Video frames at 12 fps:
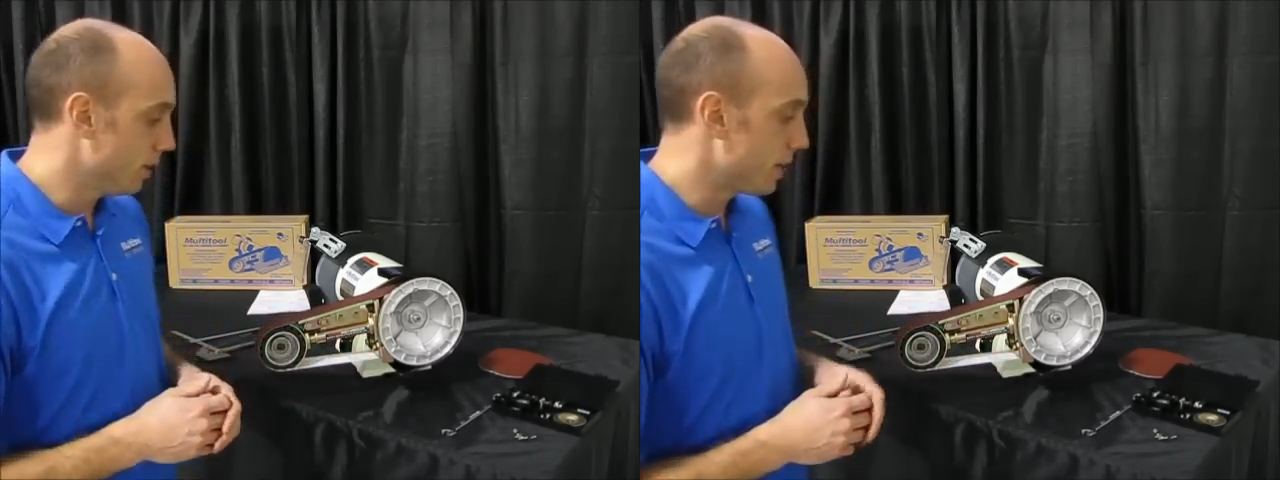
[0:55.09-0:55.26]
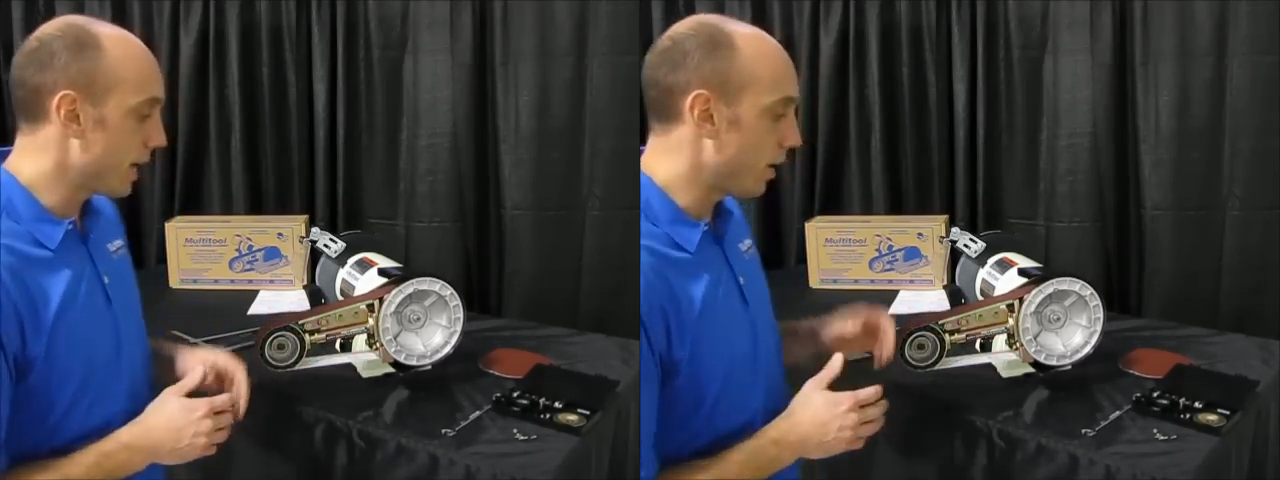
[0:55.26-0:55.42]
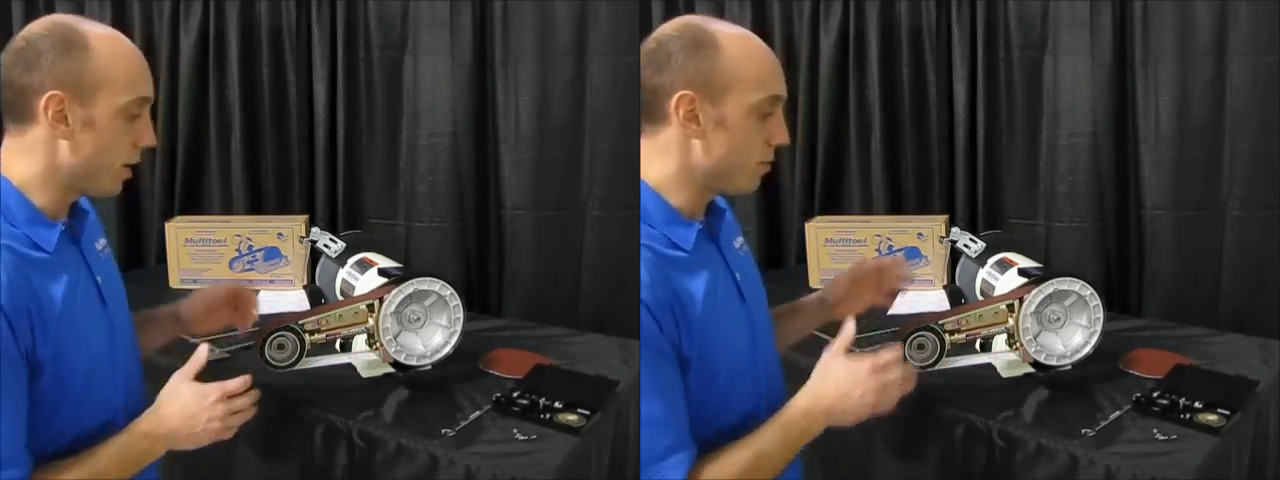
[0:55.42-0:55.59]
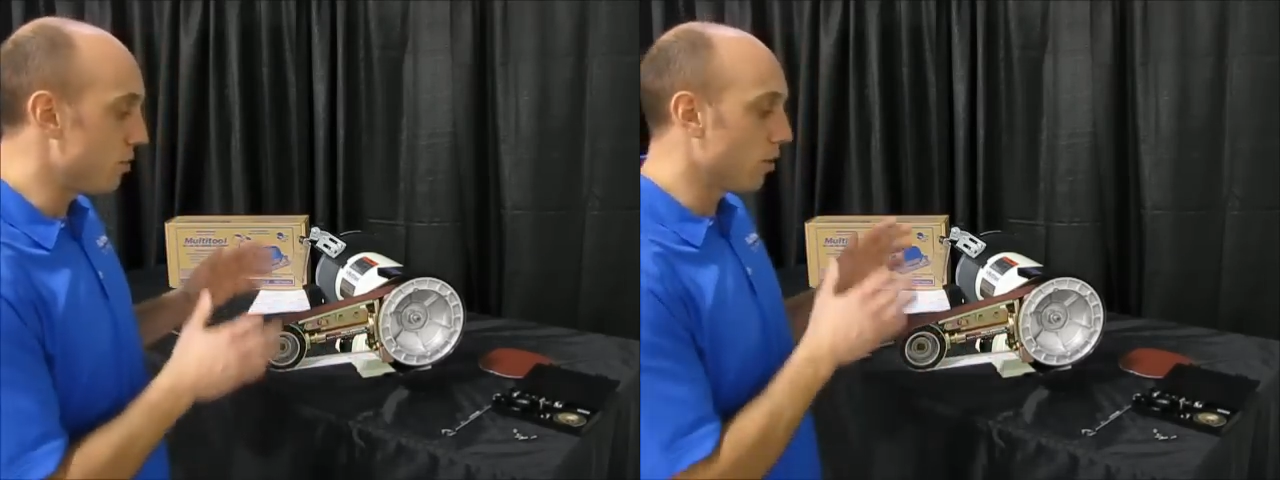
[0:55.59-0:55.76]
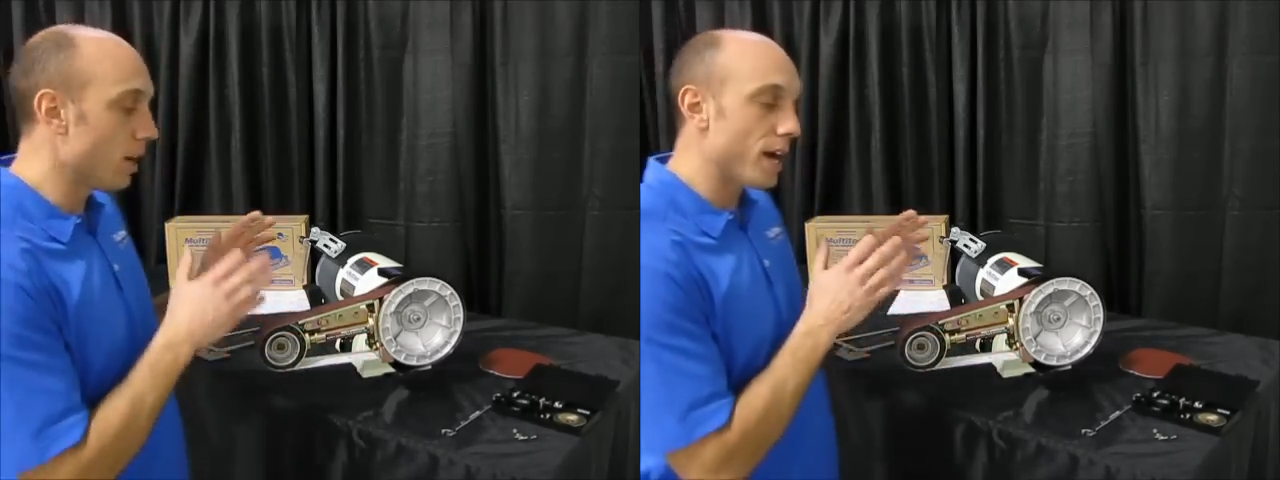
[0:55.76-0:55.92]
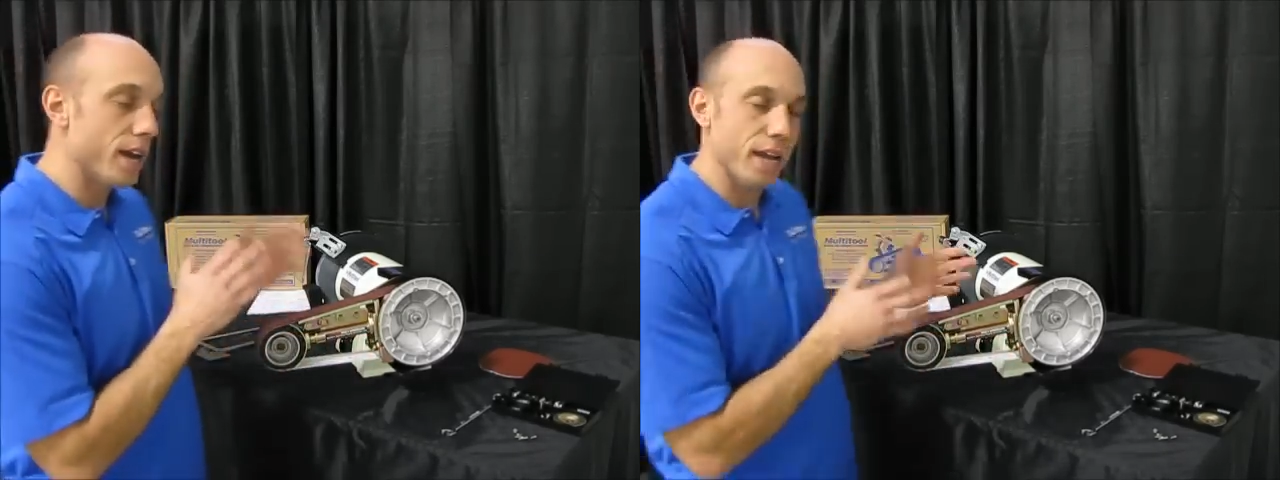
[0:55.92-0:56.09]
Now, if you're
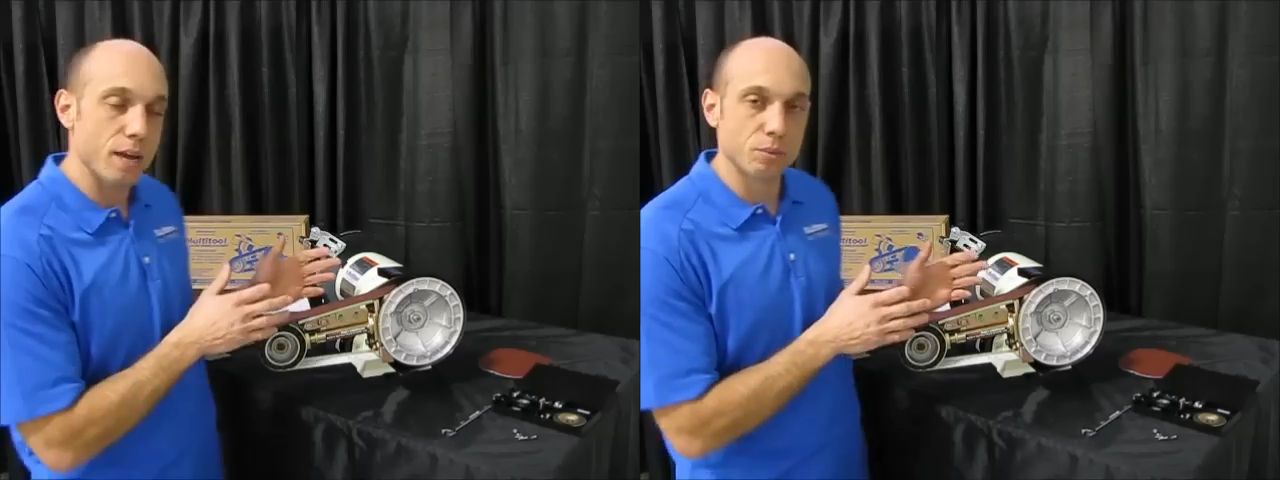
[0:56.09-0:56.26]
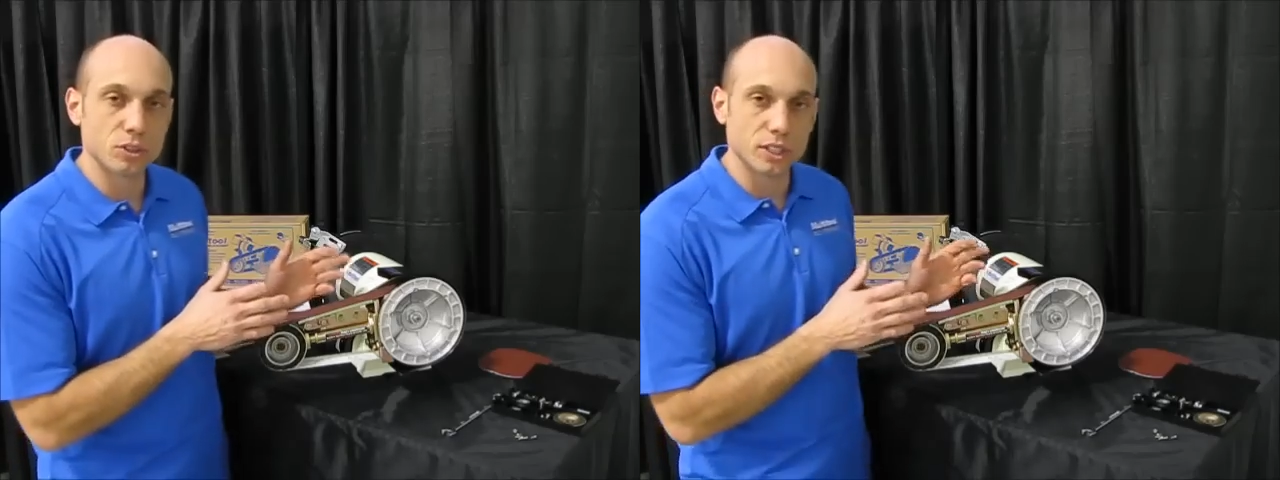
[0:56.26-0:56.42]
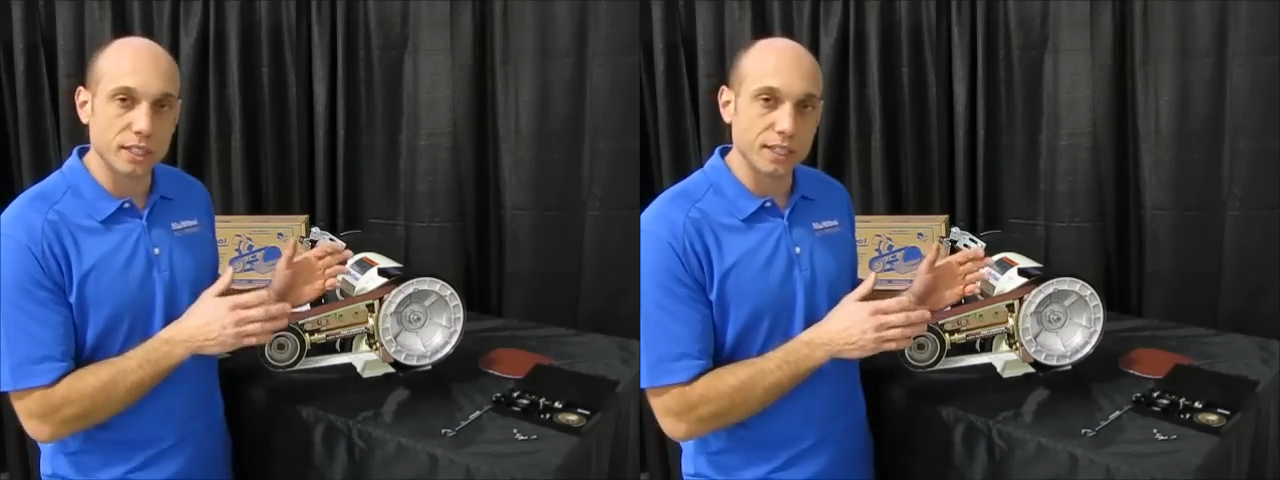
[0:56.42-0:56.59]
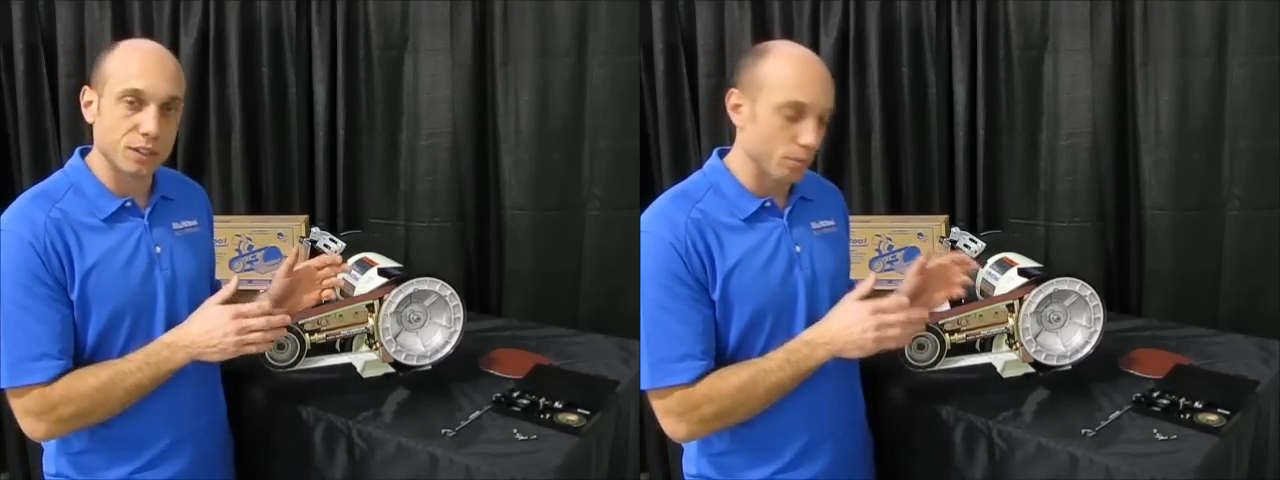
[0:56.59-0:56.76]
not able to get